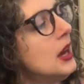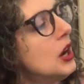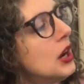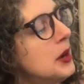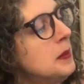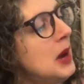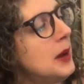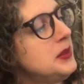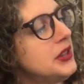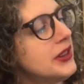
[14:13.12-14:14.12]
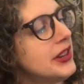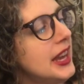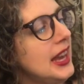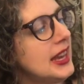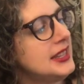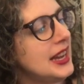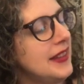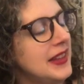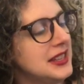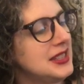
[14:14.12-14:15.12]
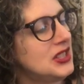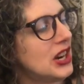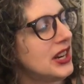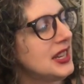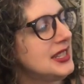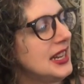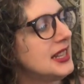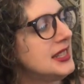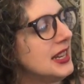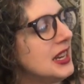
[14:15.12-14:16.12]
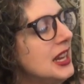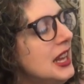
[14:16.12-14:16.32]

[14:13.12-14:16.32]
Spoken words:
Her mom took her hand and they started dancing.